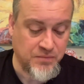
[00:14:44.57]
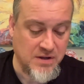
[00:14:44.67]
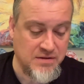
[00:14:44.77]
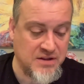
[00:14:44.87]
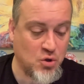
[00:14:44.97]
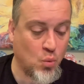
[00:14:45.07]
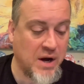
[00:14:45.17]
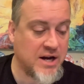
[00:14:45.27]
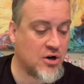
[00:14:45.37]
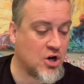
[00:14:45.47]
than the
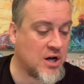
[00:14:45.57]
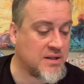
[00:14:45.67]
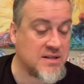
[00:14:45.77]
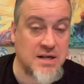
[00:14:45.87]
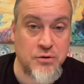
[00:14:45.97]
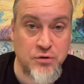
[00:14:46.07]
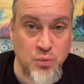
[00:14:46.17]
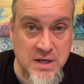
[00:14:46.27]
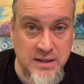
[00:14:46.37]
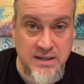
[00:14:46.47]
wire on these other
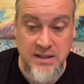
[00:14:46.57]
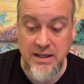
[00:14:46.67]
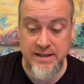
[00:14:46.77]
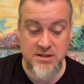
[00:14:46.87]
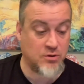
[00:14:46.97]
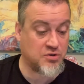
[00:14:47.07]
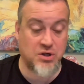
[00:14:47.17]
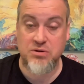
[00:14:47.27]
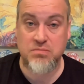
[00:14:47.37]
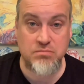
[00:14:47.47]
three LED lights. Those
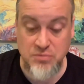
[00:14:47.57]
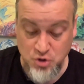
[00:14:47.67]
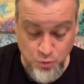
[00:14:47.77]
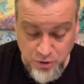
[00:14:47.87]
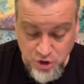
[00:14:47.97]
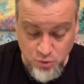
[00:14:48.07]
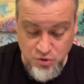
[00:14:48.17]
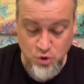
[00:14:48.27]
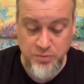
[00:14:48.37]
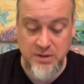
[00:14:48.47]
are super cute
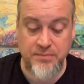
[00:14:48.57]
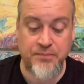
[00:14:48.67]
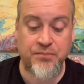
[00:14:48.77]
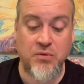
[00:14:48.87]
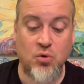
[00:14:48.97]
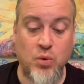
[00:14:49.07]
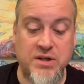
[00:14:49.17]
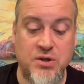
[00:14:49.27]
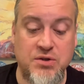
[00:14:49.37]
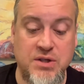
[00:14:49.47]
too, but wait
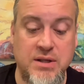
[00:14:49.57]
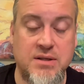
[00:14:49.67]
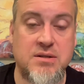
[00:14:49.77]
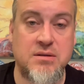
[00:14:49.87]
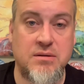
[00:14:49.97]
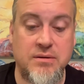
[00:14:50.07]
till you see this.